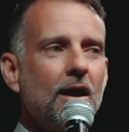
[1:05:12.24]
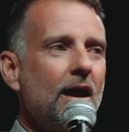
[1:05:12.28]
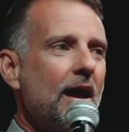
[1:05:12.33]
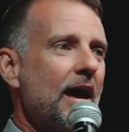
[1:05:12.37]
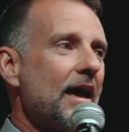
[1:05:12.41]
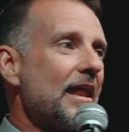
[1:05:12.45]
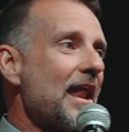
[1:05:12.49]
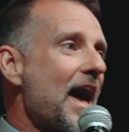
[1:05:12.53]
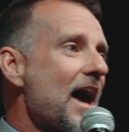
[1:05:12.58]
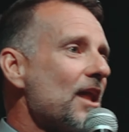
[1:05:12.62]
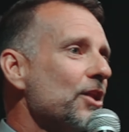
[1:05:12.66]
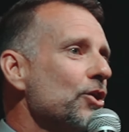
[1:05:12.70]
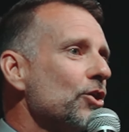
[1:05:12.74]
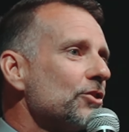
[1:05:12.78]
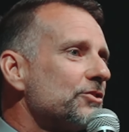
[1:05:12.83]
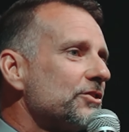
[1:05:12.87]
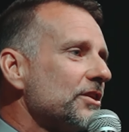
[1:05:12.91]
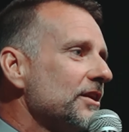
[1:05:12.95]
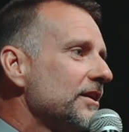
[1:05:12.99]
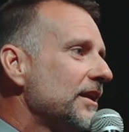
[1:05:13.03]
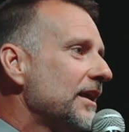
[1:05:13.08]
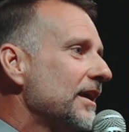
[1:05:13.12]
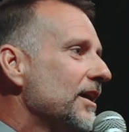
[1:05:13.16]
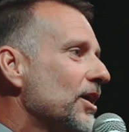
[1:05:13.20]
And I looked
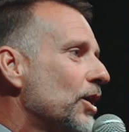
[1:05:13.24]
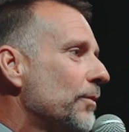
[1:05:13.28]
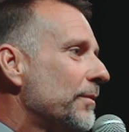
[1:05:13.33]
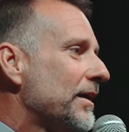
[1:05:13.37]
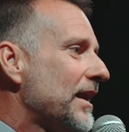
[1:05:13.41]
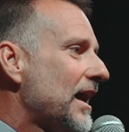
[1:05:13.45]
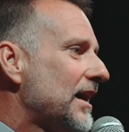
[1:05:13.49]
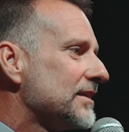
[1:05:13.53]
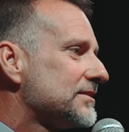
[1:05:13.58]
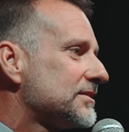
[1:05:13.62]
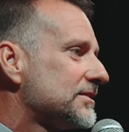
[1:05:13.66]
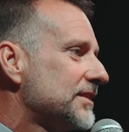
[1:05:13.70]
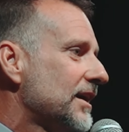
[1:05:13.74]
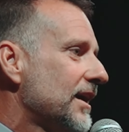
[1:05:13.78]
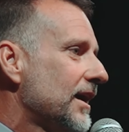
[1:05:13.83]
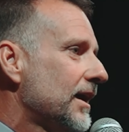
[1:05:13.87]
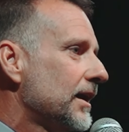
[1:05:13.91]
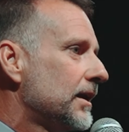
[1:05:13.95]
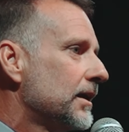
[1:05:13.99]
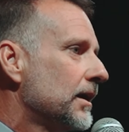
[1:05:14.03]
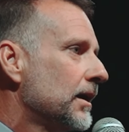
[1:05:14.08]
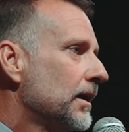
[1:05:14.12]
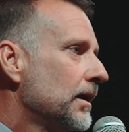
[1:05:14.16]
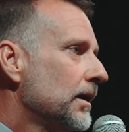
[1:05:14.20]
at him and I
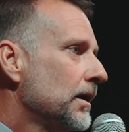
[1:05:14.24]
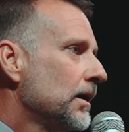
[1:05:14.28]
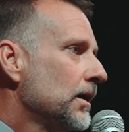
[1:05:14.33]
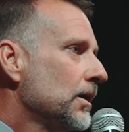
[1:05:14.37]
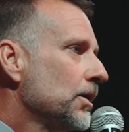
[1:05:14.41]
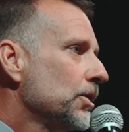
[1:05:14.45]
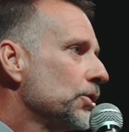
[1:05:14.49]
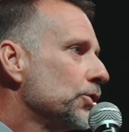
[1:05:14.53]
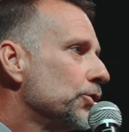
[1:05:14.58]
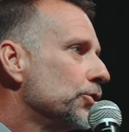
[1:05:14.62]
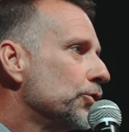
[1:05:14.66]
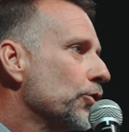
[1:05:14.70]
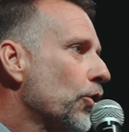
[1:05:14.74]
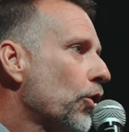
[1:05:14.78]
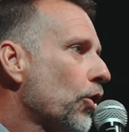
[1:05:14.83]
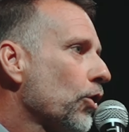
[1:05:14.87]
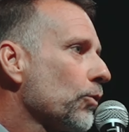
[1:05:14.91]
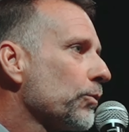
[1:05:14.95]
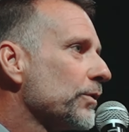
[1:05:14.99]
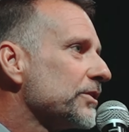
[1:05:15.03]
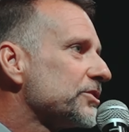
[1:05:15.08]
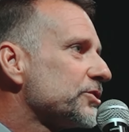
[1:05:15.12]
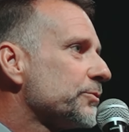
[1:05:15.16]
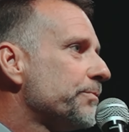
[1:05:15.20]
said, "You're
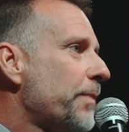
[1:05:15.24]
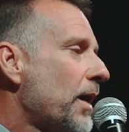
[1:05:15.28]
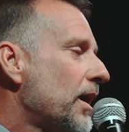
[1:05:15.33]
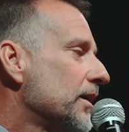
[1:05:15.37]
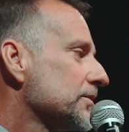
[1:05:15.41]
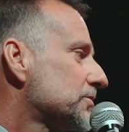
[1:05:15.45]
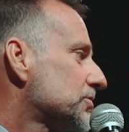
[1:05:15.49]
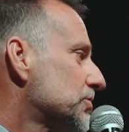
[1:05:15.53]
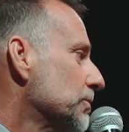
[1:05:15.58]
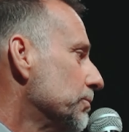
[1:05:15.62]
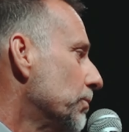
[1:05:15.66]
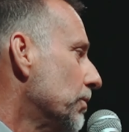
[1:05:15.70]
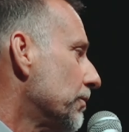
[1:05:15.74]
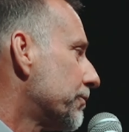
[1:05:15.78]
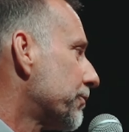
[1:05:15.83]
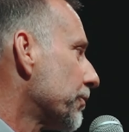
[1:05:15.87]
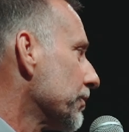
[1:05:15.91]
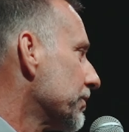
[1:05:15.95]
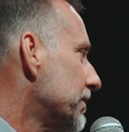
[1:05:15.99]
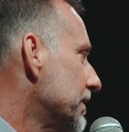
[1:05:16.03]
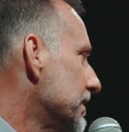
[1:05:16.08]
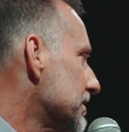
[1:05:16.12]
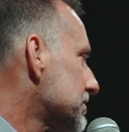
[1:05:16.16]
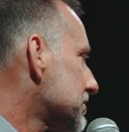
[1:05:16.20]
responsible
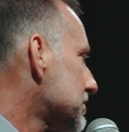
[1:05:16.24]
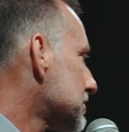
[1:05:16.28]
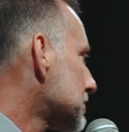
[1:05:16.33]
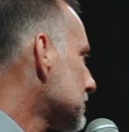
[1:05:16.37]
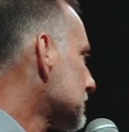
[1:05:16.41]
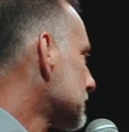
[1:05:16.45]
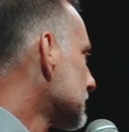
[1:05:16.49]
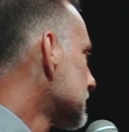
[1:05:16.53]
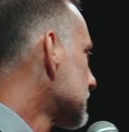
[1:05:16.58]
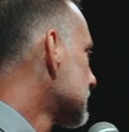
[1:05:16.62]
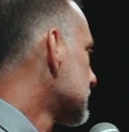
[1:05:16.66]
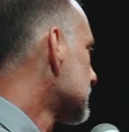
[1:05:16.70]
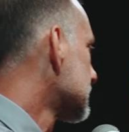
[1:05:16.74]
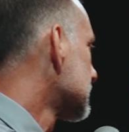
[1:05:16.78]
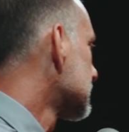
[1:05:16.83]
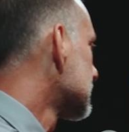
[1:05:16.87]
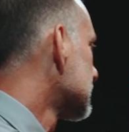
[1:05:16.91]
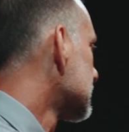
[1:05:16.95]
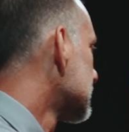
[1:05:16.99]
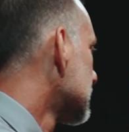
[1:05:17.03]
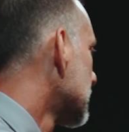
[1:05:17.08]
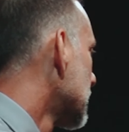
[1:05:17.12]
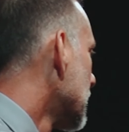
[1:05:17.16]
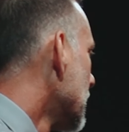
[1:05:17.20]
for this
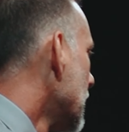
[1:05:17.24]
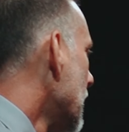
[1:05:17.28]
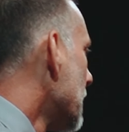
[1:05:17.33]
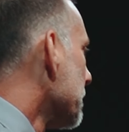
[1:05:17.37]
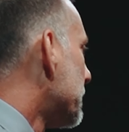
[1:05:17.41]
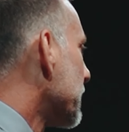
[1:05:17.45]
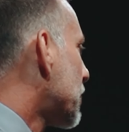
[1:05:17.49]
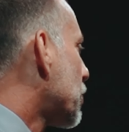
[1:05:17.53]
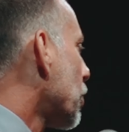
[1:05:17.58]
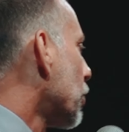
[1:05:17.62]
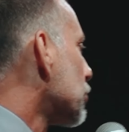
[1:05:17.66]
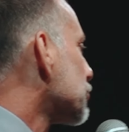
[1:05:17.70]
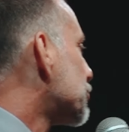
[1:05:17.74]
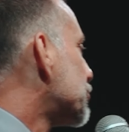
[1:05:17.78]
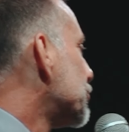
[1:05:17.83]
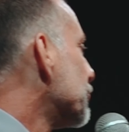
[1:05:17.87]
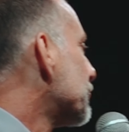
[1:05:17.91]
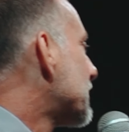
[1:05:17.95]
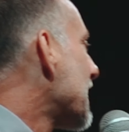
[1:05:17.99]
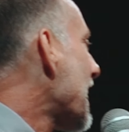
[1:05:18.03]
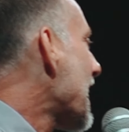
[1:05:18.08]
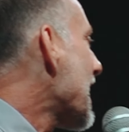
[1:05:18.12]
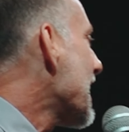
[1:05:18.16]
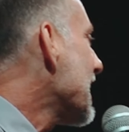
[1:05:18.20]
because you
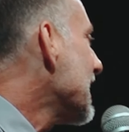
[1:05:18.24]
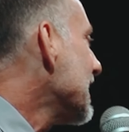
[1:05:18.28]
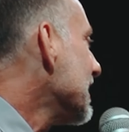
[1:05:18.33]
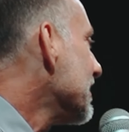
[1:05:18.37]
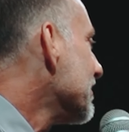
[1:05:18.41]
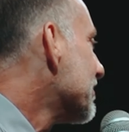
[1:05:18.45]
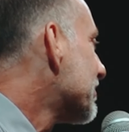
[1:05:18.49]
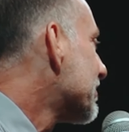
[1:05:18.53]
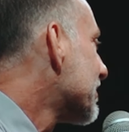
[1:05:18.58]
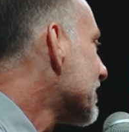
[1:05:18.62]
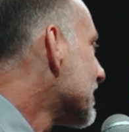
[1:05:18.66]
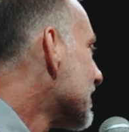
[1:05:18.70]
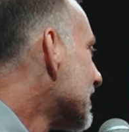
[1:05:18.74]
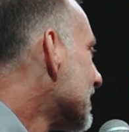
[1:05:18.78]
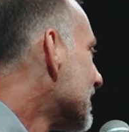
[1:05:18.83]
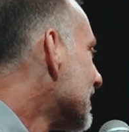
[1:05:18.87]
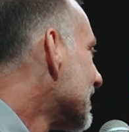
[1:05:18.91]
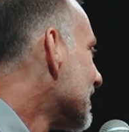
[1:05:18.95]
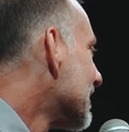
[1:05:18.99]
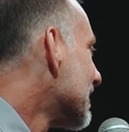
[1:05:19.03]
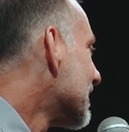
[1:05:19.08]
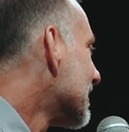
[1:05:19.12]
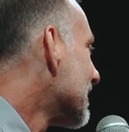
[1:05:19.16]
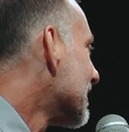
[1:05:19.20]
gave."
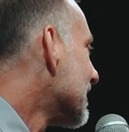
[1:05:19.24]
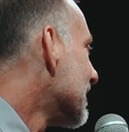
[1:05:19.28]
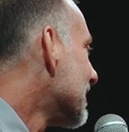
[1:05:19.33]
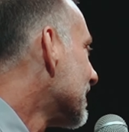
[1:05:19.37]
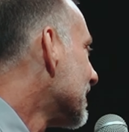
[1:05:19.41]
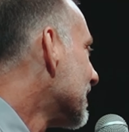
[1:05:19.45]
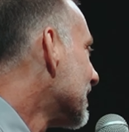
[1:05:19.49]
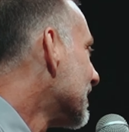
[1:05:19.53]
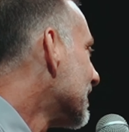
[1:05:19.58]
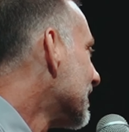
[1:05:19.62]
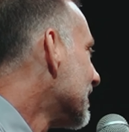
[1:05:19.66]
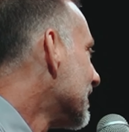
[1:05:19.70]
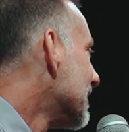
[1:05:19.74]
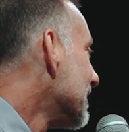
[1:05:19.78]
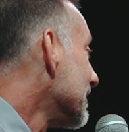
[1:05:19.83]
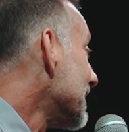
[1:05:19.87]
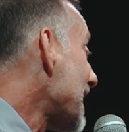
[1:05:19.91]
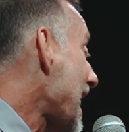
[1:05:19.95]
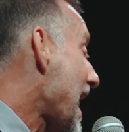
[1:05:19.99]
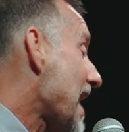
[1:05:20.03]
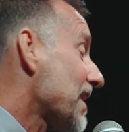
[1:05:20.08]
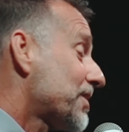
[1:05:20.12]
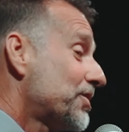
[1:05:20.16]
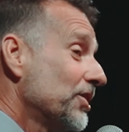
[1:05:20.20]

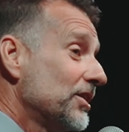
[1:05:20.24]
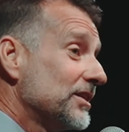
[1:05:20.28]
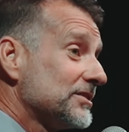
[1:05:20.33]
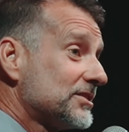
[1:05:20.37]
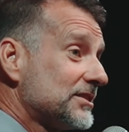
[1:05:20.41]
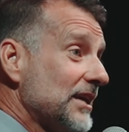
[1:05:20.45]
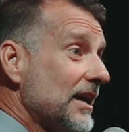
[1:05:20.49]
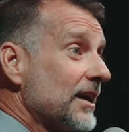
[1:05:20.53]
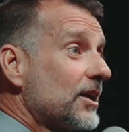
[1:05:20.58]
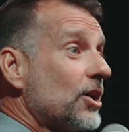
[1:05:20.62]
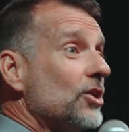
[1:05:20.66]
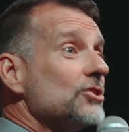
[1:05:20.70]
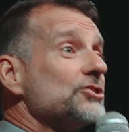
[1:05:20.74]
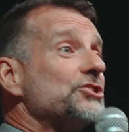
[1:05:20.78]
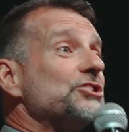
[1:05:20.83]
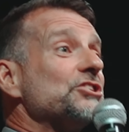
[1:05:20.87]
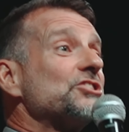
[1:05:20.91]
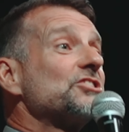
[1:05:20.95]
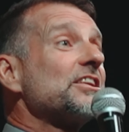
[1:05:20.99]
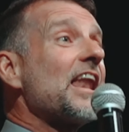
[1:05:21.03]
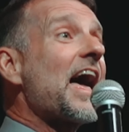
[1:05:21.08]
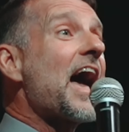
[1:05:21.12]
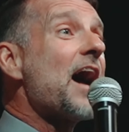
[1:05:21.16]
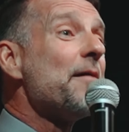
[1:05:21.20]
Now, I could have said, "'Cause you
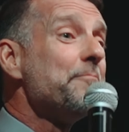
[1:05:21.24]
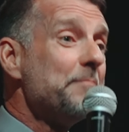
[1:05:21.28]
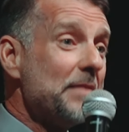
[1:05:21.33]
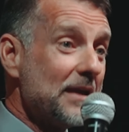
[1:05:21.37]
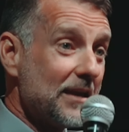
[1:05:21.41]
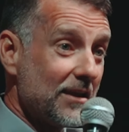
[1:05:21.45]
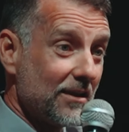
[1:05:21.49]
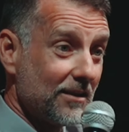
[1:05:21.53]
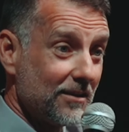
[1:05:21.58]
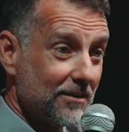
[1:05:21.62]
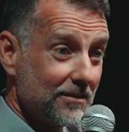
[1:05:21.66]
slapped me."